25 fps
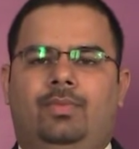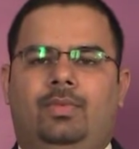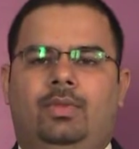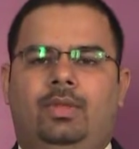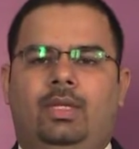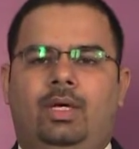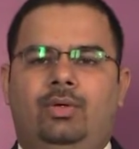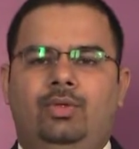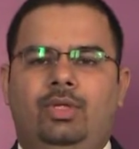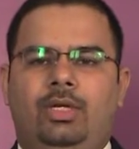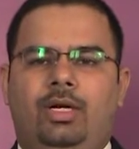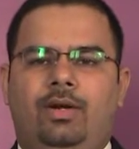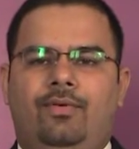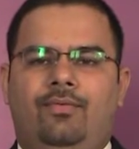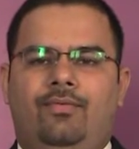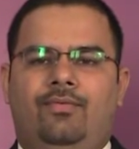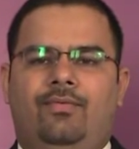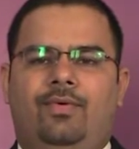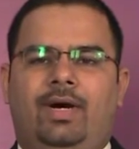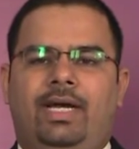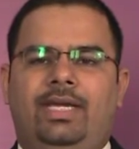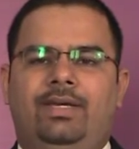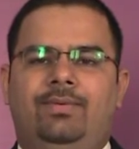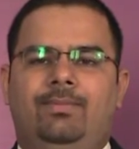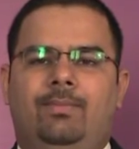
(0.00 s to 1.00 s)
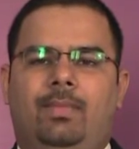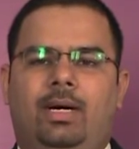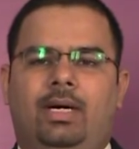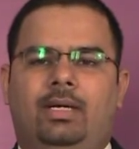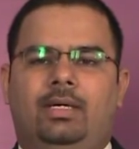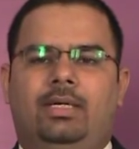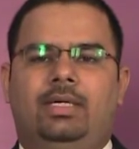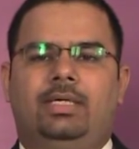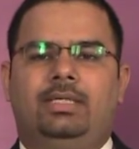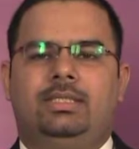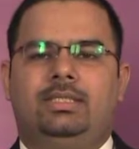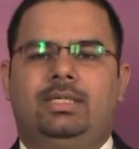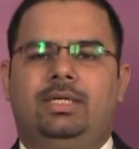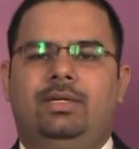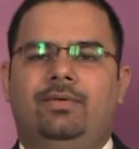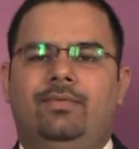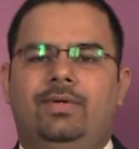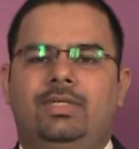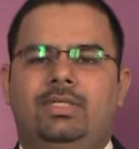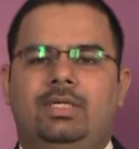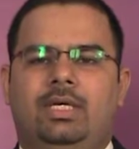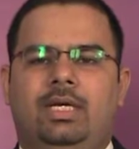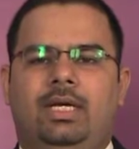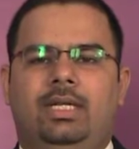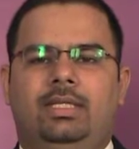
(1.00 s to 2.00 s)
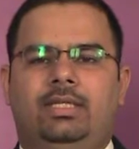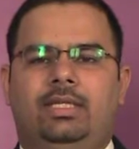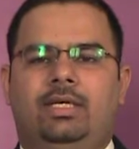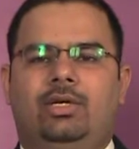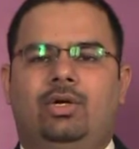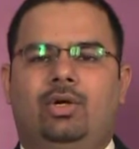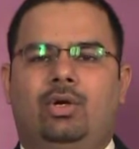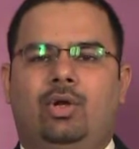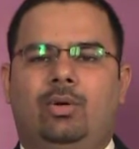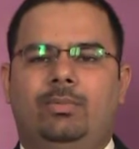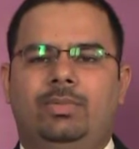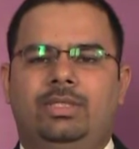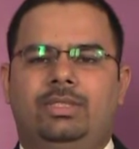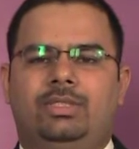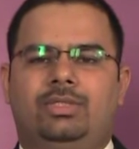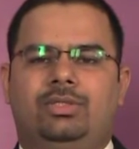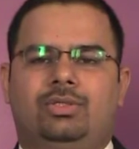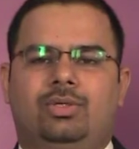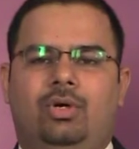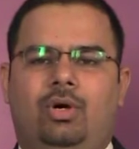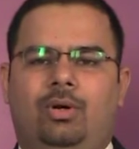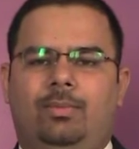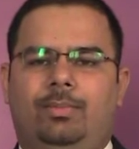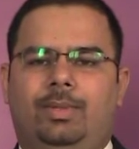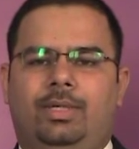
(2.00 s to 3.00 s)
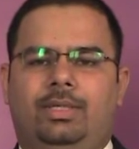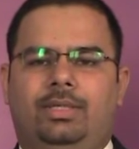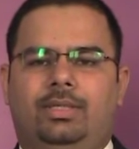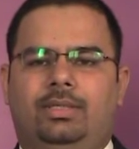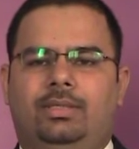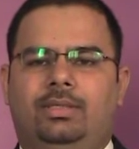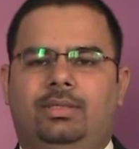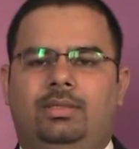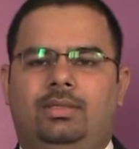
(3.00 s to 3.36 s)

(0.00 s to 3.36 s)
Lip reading: Now there are 5 markets in which health economists operate.